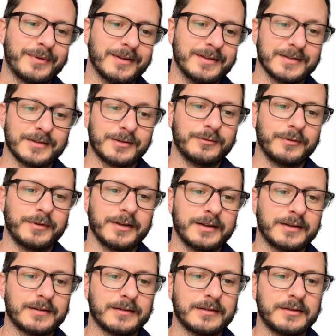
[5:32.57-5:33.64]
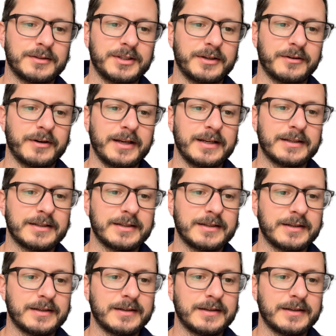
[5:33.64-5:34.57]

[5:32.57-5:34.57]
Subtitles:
this is a cool thing, generate.